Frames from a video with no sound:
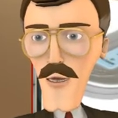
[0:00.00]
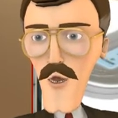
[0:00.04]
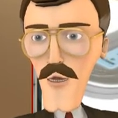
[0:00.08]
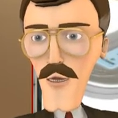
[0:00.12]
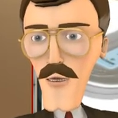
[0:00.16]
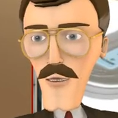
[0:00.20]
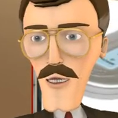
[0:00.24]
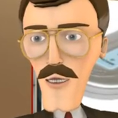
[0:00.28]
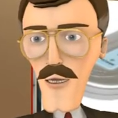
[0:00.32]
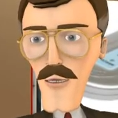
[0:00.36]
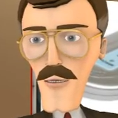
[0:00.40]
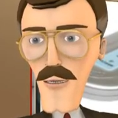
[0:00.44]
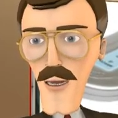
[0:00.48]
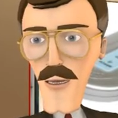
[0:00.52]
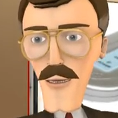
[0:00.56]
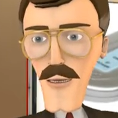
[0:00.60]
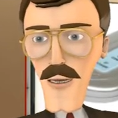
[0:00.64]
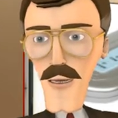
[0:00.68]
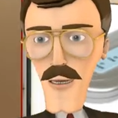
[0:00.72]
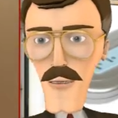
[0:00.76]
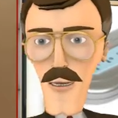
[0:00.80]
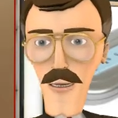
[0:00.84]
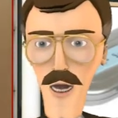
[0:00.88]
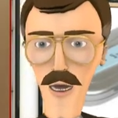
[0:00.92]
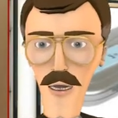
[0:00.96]
thing you
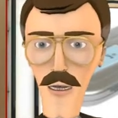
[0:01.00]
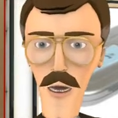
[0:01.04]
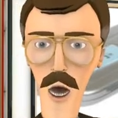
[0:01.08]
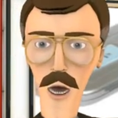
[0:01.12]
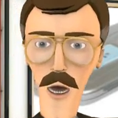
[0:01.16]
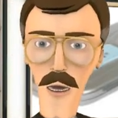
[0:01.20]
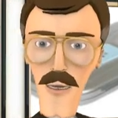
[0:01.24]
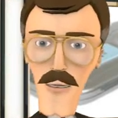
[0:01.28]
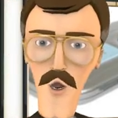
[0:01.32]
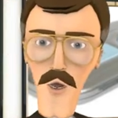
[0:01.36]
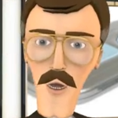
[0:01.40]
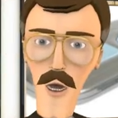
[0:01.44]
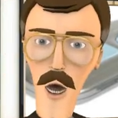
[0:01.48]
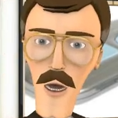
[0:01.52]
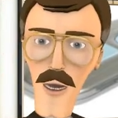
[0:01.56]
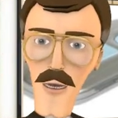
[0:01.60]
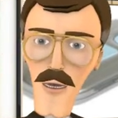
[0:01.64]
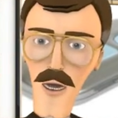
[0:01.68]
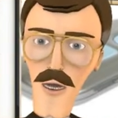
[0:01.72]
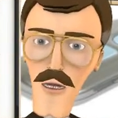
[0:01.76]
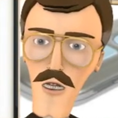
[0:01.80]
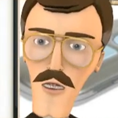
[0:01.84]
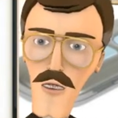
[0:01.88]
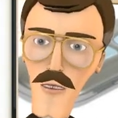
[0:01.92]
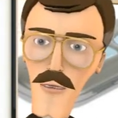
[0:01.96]
need to know, and that
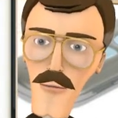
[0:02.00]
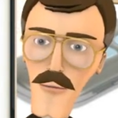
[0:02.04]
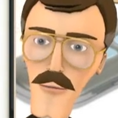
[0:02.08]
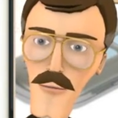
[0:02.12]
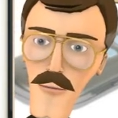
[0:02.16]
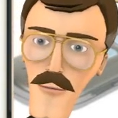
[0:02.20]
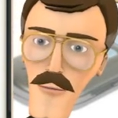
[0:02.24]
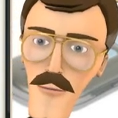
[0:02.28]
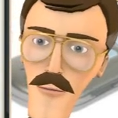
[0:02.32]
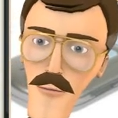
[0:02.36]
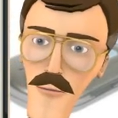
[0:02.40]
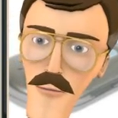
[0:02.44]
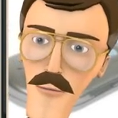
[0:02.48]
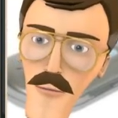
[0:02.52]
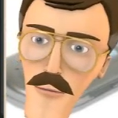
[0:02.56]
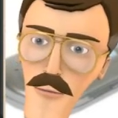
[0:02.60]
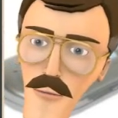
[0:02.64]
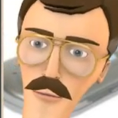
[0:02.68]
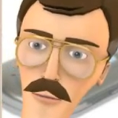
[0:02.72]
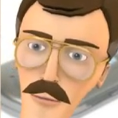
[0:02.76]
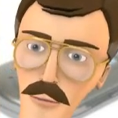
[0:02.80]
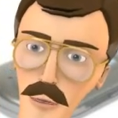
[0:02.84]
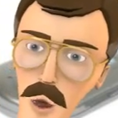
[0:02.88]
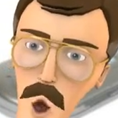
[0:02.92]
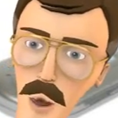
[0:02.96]
is,
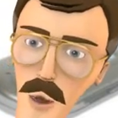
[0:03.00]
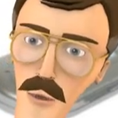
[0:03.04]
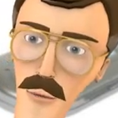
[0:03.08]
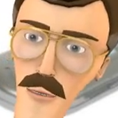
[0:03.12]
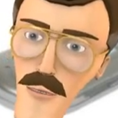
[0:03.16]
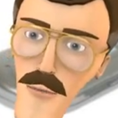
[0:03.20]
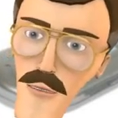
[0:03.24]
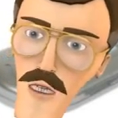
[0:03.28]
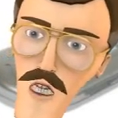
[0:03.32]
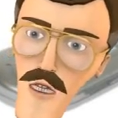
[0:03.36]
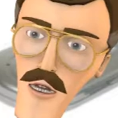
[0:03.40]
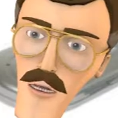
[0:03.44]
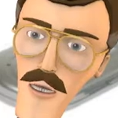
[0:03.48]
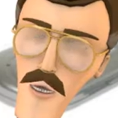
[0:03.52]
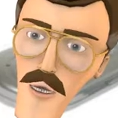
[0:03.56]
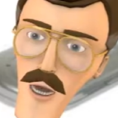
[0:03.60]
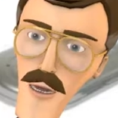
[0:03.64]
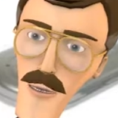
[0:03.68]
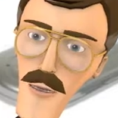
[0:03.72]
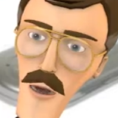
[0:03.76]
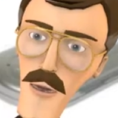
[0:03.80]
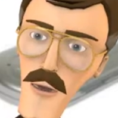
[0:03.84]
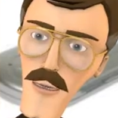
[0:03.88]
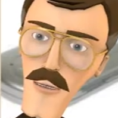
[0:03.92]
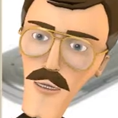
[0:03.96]
on pressing the
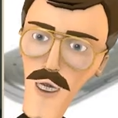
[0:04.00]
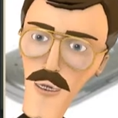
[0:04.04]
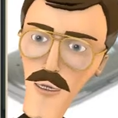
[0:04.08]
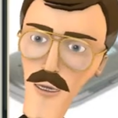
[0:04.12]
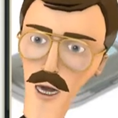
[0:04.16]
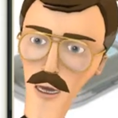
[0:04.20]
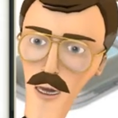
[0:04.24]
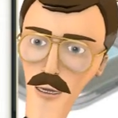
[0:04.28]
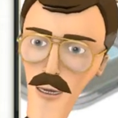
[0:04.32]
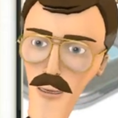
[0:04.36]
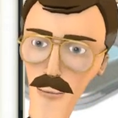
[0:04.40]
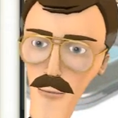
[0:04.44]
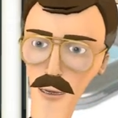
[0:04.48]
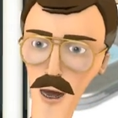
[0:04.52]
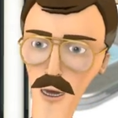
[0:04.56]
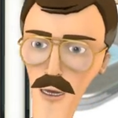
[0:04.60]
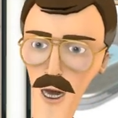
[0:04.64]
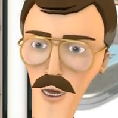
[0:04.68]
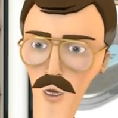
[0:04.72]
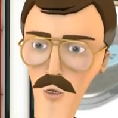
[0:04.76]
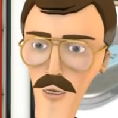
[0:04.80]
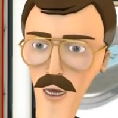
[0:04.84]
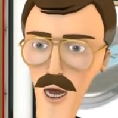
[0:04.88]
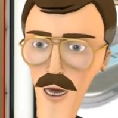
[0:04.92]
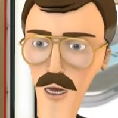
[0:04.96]
panic button by
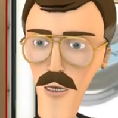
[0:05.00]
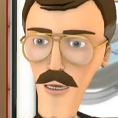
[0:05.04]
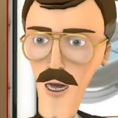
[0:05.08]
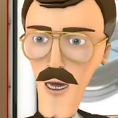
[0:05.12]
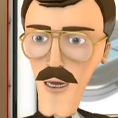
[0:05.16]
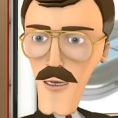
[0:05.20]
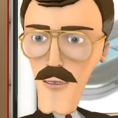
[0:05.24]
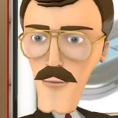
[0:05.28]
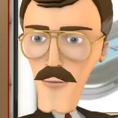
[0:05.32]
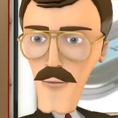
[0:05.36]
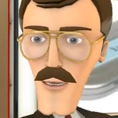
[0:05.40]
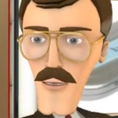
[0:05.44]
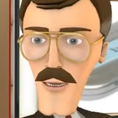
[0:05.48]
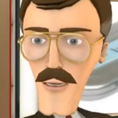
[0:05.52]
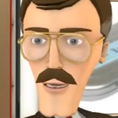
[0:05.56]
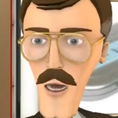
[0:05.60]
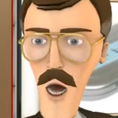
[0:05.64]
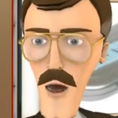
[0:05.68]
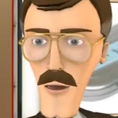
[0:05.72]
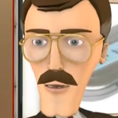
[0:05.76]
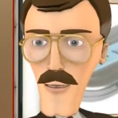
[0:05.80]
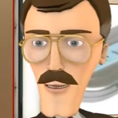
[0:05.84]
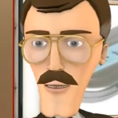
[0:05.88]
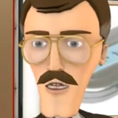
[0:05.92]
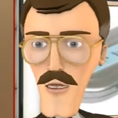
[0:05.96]
the wearer, it
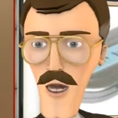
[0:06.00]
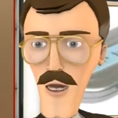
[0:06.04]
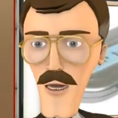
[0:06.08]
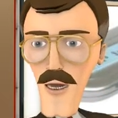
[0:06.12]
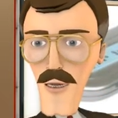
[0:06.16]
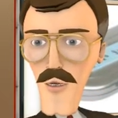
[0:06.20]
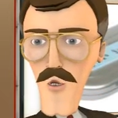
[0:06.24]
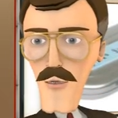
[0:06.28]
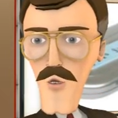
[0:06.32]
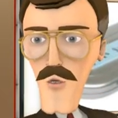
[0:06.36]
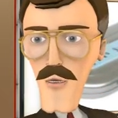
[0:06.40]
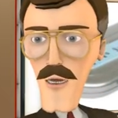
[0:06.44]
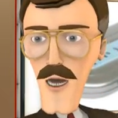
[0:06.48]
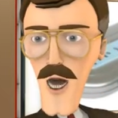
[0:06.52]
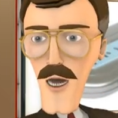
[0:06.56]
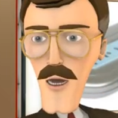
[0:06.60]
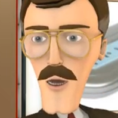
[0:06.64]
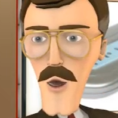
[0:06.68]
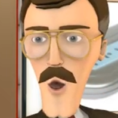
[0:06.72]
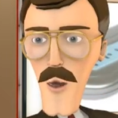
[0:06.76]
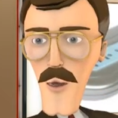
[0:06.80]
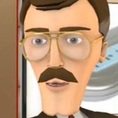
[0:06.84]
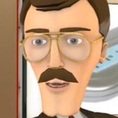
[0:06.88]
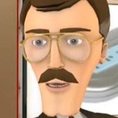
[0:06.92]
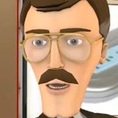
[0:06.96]
opens a two-way
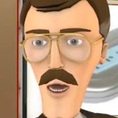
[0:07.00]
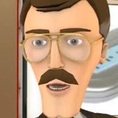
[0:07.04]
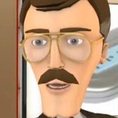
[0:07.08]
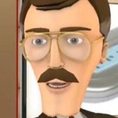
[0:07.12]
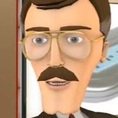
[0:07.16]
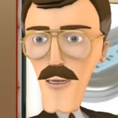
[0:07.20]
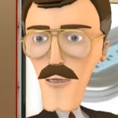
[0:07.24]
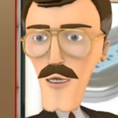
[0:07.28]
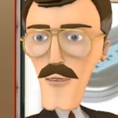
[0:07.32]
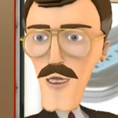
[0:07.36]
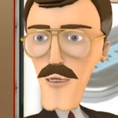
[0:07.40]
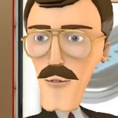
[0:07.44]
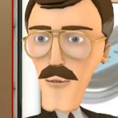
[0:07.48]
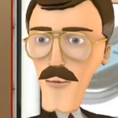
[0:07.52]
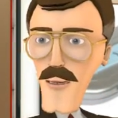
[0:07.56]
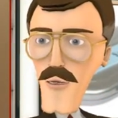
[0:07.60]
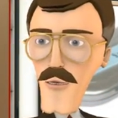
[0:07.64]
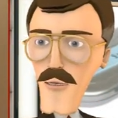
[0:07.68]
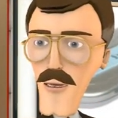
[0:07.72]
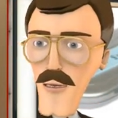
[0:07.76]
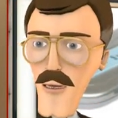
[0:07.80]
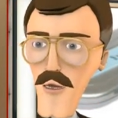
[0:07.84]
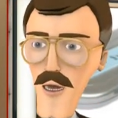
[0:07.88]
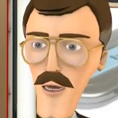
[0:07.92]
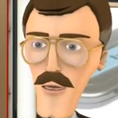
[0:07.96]
audio link
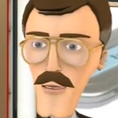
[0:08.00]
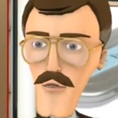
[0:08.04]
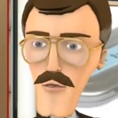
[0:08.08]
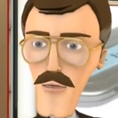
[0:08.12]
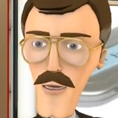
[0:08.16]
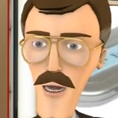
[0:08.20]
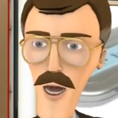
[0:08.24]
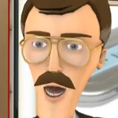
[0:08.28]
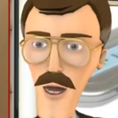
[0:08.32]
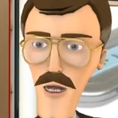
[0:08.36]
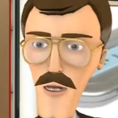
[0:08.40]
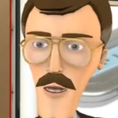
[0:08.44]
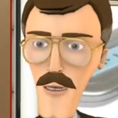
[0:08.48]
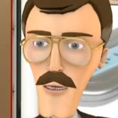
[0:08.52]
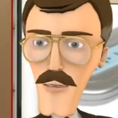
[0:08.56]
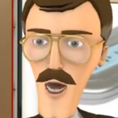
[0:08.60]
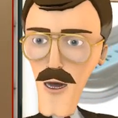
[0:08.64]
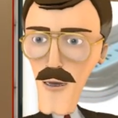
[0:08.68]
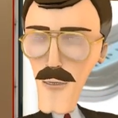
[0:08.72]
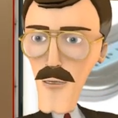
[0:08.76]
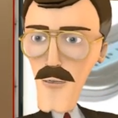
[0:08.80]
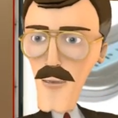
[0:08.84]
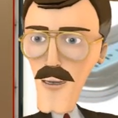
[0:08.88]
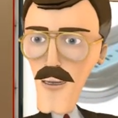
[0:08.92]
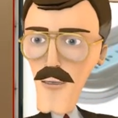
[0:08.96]
between the device and a
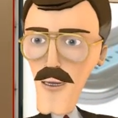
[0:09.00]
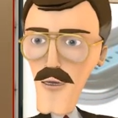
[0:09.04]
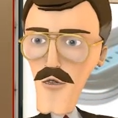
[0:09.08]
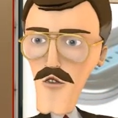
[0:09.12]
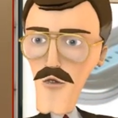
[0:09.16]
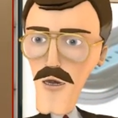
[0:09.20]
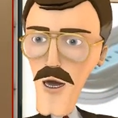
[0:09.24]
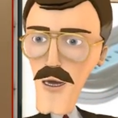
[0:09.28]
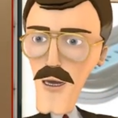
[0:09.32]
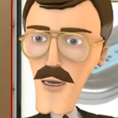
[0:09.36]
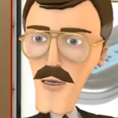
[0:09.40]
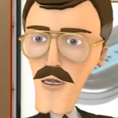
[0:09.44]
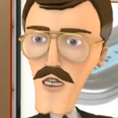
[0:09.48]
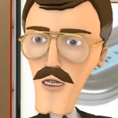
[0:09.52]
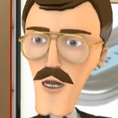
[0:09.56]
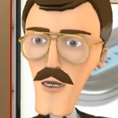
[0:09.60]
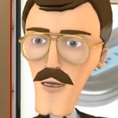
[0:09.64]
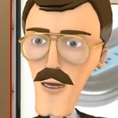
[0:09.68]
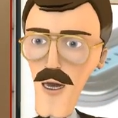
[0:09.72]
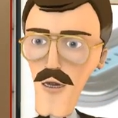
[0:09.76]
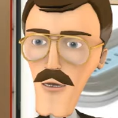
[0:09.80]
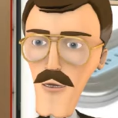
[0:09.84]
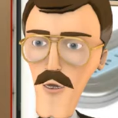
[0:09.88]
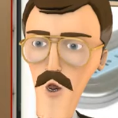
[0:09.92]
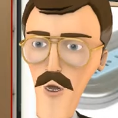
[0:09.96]
predefined
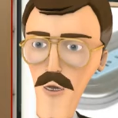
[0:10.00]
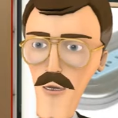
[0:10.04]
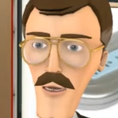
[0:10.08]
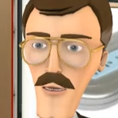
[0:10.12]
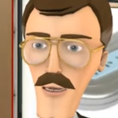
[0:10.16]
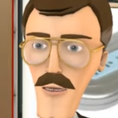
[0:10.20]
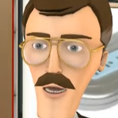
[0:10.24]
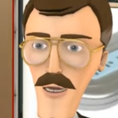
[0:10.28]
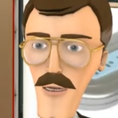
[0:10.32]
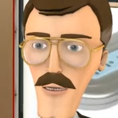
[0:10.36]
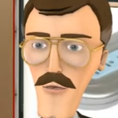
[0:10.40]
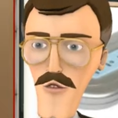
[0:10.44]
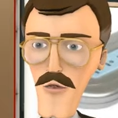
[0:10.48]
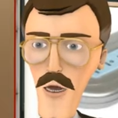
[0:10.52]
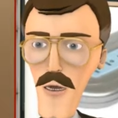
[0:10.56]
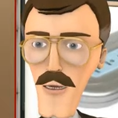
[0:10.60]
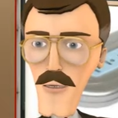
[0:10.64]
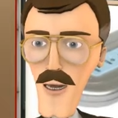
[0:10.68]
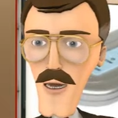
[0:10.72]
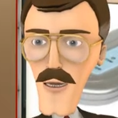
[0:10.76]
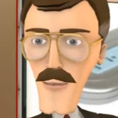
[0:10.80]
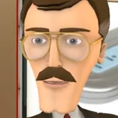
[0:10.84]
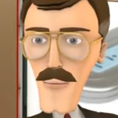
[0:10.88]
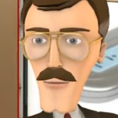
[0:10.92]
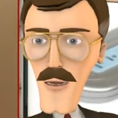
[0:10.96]
set of 3
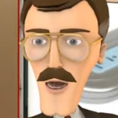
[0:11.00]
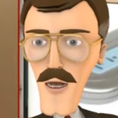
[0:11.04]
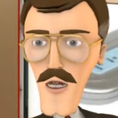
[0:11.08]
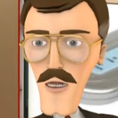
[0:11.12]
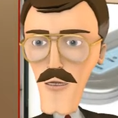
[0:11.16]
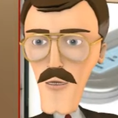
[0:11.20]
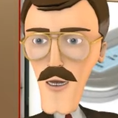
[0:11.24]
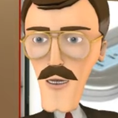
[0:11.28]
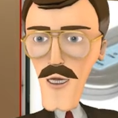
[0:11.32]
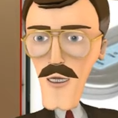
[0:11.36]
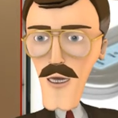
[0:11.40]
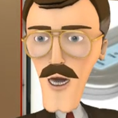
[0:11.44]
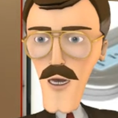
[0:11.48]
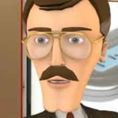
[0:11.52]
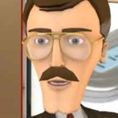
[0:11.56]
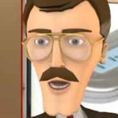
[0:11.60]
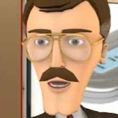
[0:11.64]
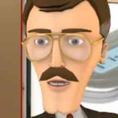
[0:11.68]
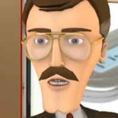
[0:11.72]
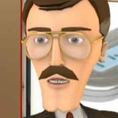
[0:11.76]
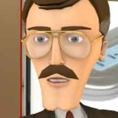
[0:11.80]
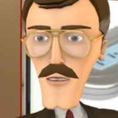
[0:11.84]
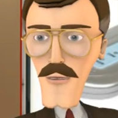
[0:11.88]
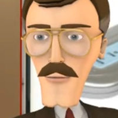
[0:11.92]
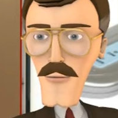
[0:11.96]
telephone numbers of the
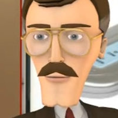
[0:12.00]
carers.